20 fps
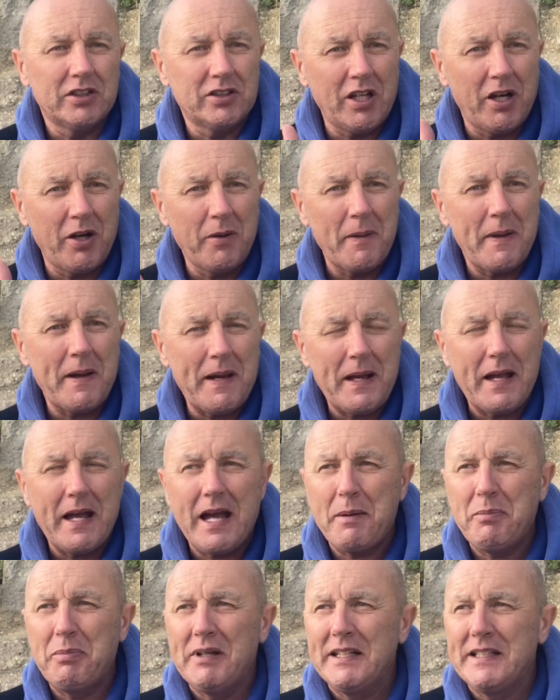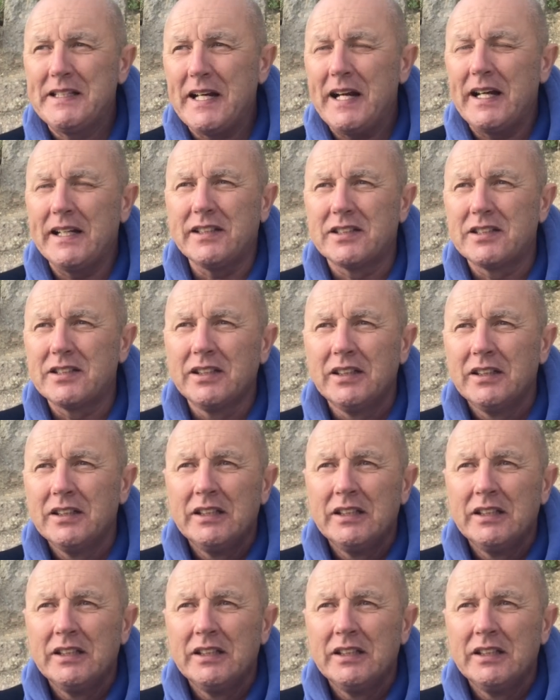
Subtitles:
So happy days.